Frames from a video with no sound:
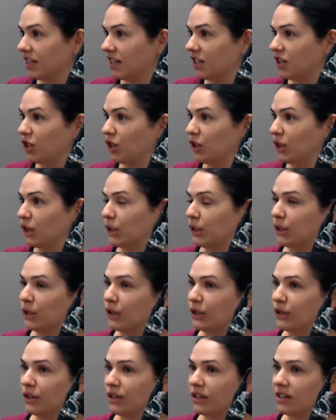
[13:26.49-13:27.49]
And you
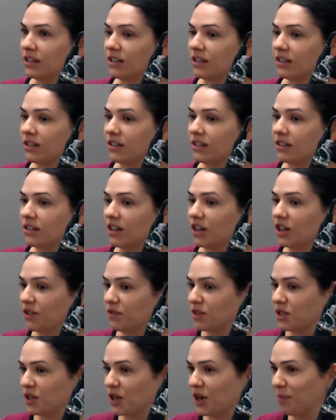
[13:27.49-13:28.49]
learn
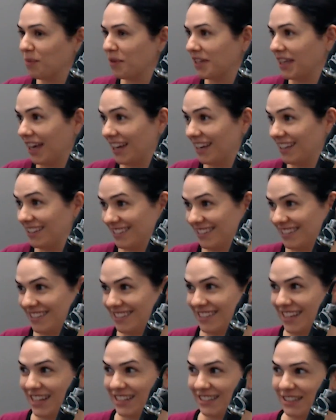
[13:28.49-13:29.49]
over time, again,
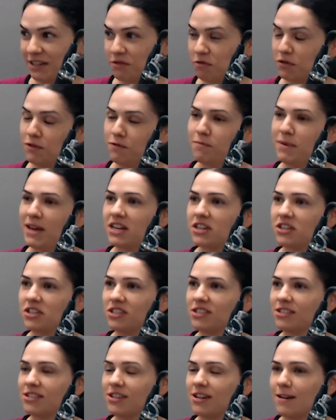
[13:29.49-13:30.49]
there's that level of
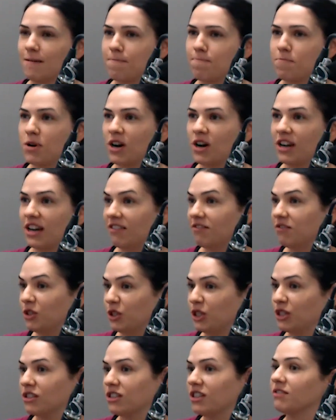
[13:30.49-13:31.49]
patience. I have
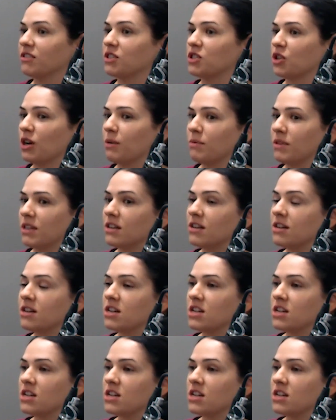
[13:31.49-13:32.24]
learned over time that